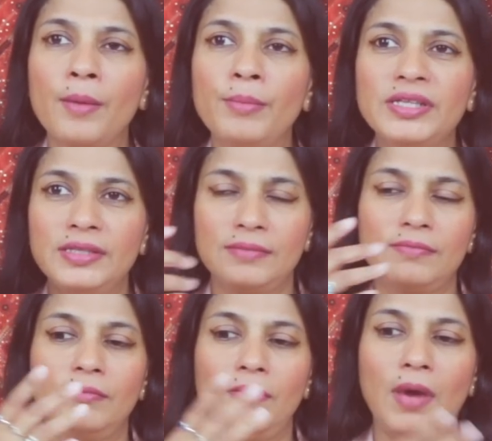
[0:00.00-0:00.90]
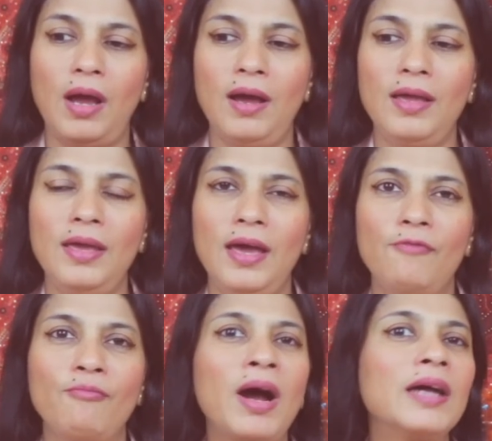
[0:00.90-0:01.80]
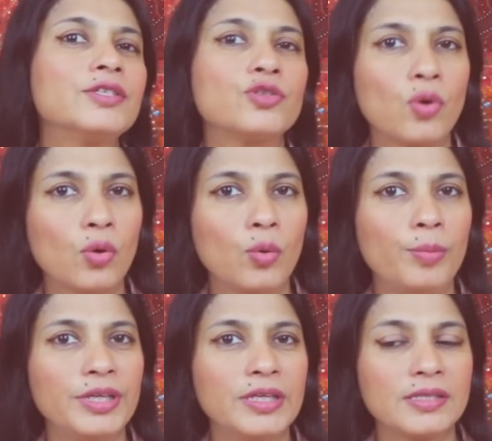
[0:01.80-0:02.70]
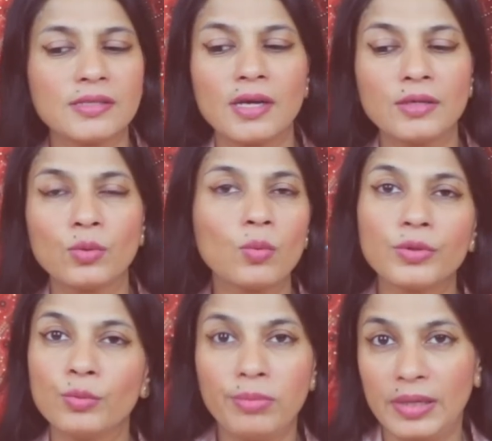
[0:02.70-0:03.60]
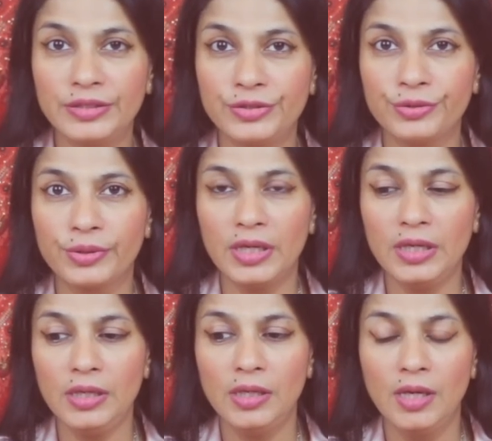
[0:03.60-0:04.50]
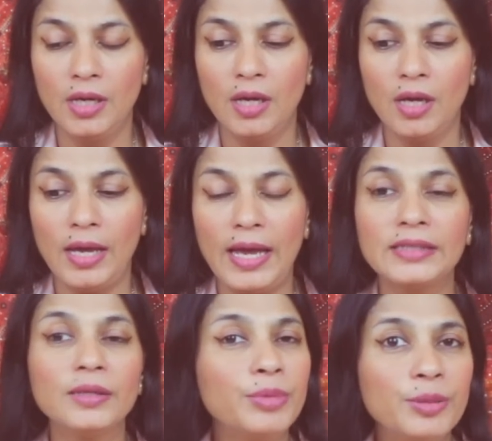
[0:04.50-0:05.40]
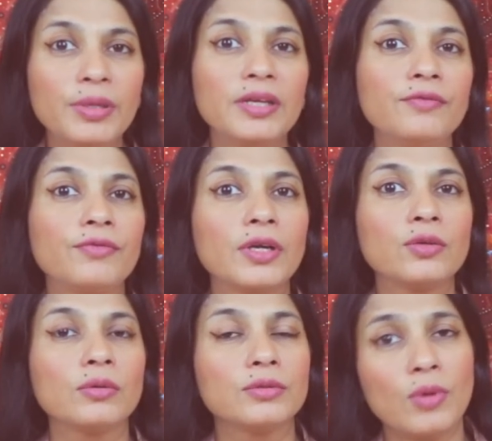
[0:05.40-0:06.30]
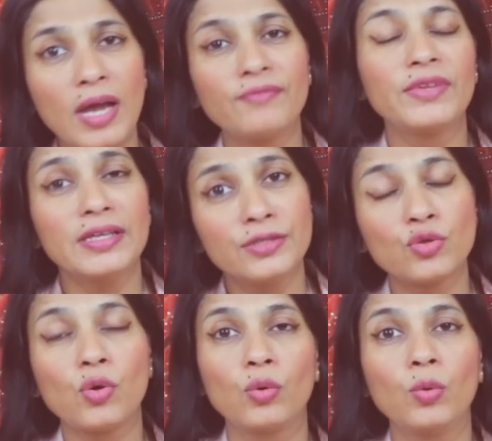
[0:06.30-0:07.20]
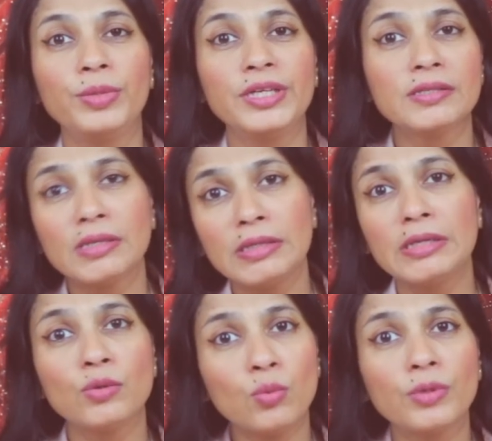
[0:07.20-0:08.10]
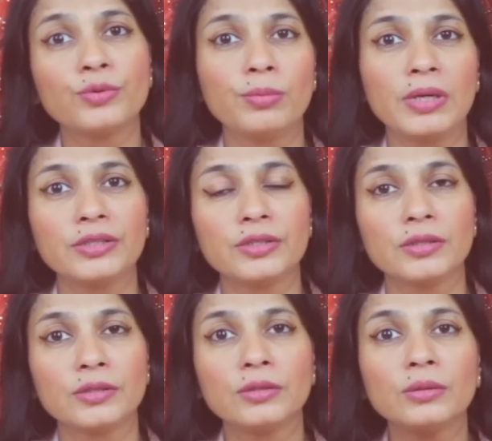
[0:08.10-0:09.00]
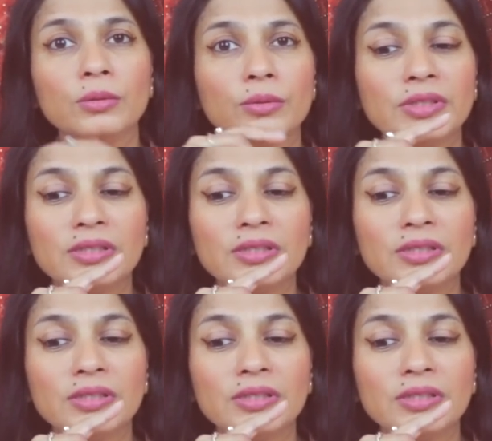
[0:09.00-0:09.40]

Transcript: but I have my strong opinions and I don't want to budge, okay? And the people in front also have their strong opinions and they don't want to budge. So